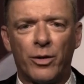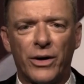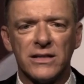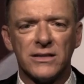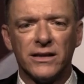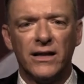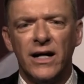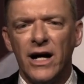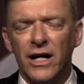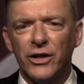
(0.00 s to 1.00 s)
president,
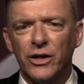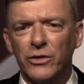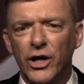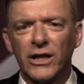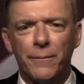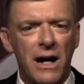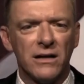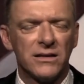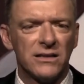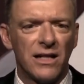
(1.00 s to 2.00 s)
you look at the
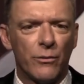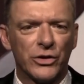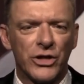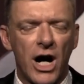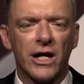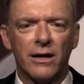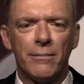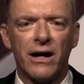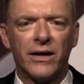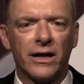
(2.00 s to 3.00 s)
policies that we're talking
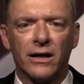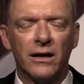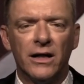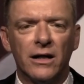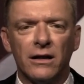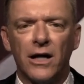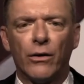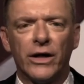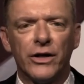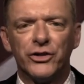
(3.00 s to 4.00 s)
about here.
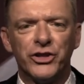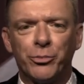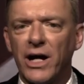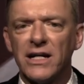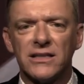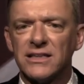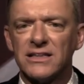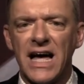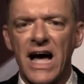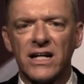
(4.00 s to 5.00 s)
Lower energy prices,
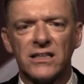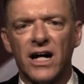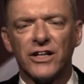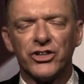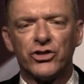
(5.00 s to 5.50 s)
tax cuts,